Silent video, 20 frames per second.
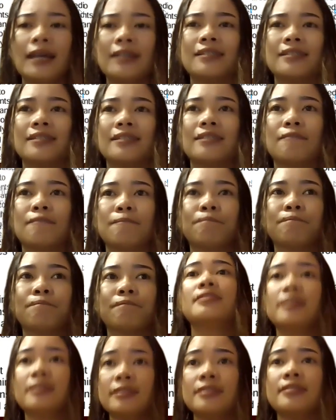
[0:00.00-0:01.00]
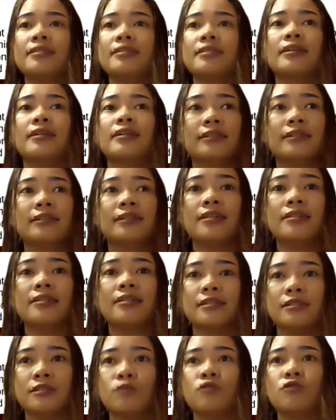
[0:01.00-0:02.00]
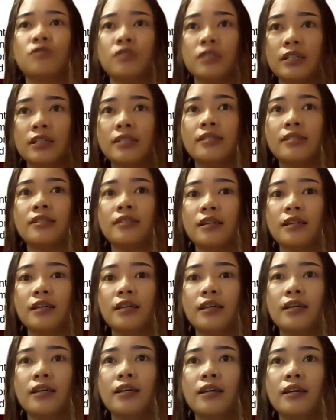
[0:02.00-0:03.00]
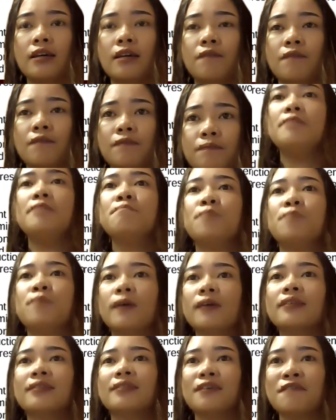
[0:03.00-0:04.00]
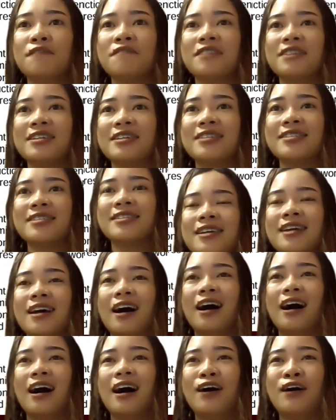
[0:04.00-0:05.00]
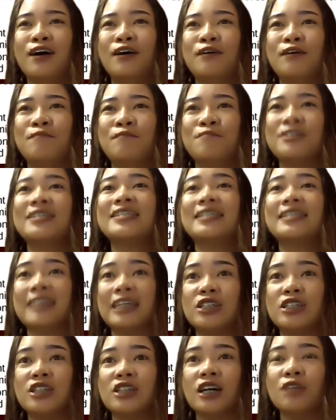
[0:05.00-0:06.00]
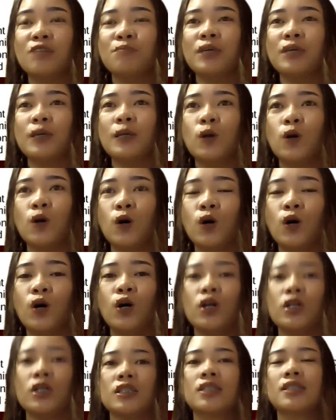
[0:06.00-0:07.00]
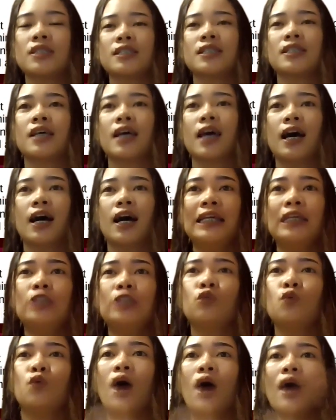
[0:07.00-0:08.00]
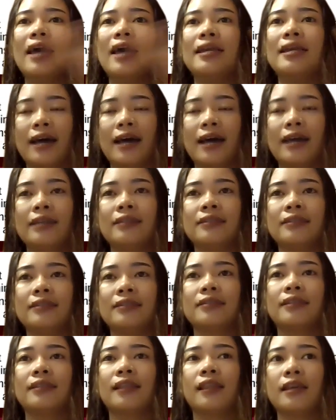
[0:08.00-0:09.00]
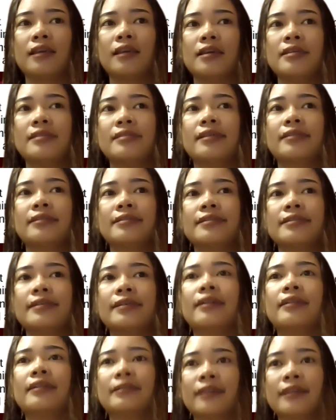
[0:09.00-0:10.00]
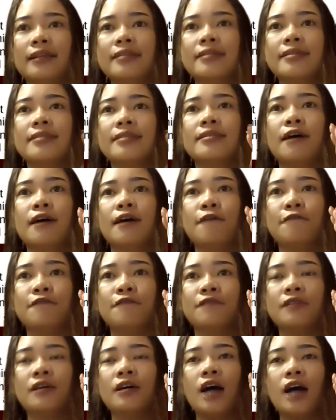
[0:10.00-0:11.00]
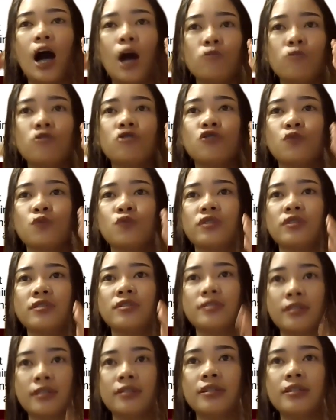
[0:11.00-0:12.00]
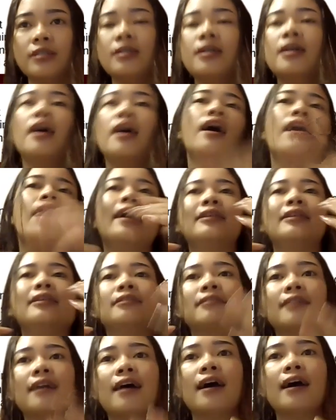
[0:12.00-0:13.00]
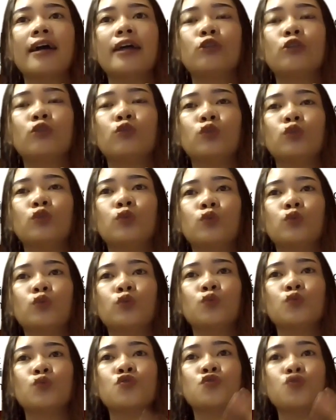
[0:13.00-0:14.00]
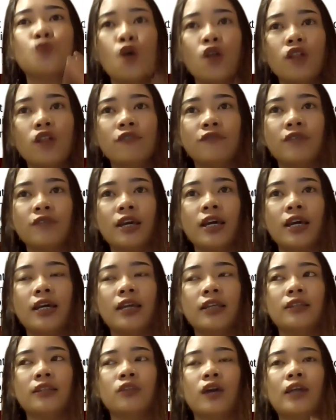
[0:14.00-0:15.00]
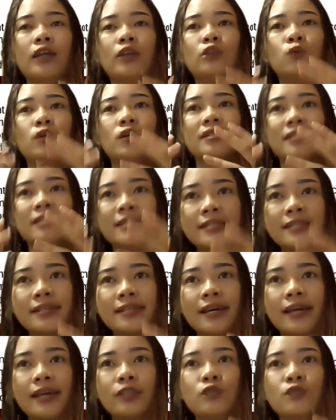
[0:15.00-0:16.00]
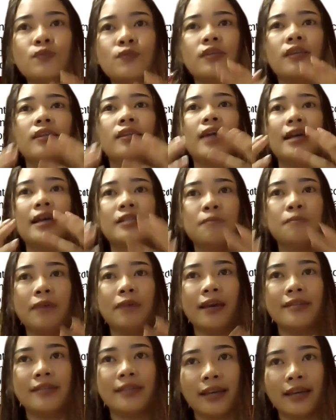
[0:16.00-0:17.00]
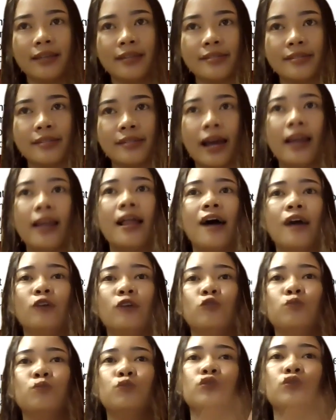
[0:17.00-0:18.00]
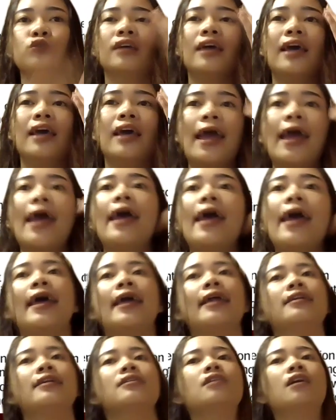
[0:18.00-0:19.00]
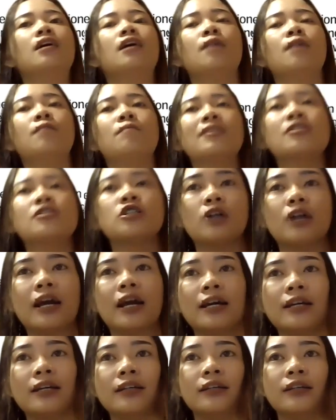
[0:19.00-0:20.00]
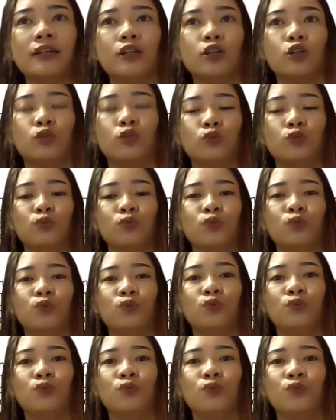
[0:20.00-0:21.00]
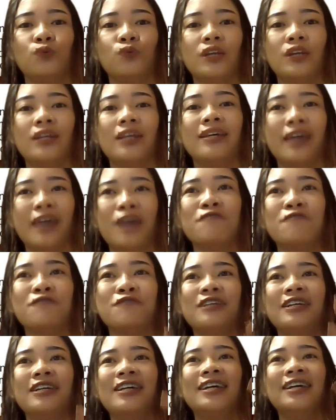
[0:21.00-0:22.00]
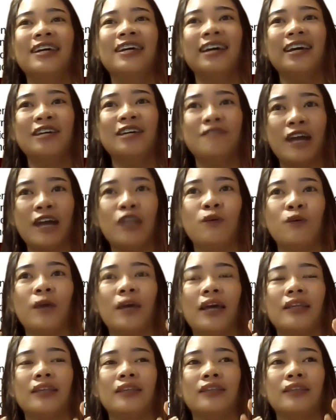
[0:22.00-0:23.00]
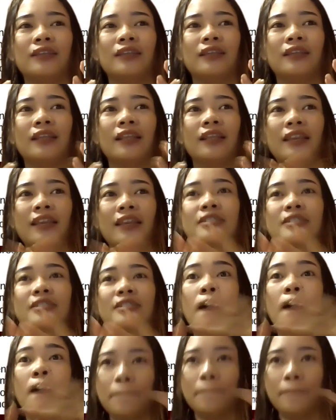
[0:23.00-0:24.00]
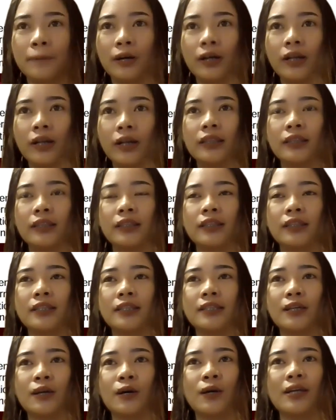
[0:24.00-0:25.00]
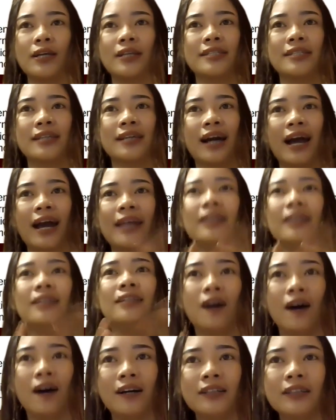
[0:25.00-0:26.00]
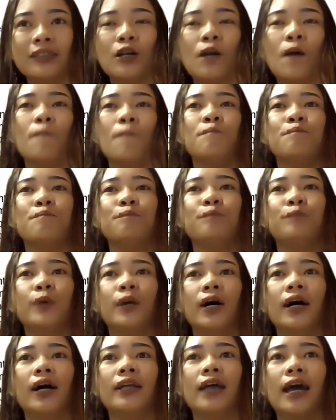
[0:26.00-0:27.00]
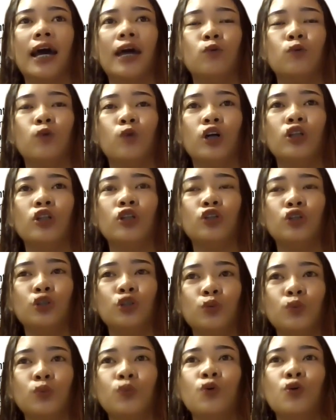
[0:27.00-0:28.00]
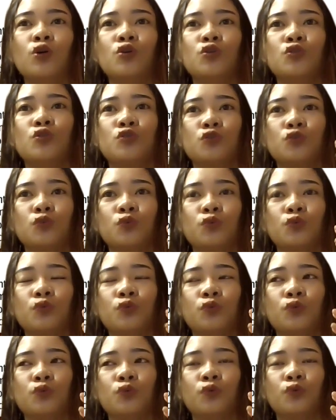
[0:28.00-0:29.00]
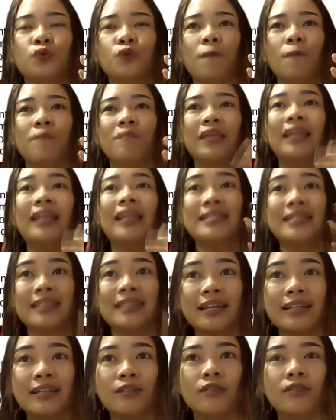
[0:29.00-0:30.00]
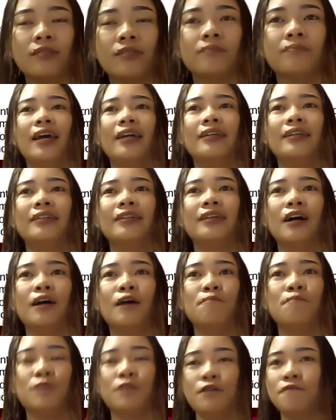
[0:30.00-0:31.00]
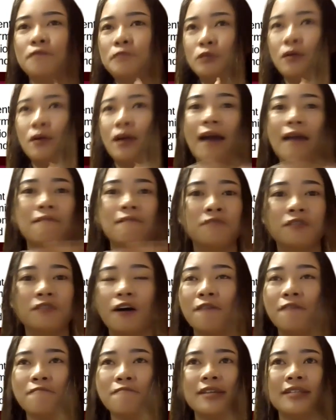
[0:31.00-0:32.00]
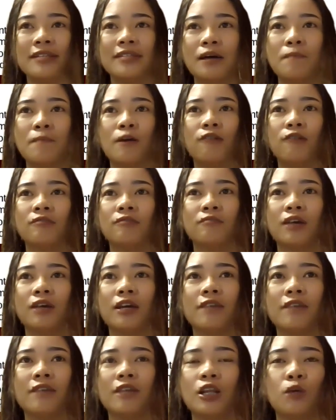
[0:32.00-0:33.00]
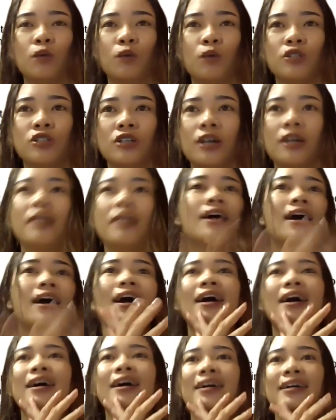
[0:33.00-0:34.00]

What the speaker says: Next, the statistical analysis, which is the main part of this presentation, because we need to highlight the statistical analysis of our chosen study and try to solve it, try to assist it using the SPSS style output. And let's try to really carefully evaluate this part. So it's kind of long, but I want you to listen. And if you have comments about my evaluation,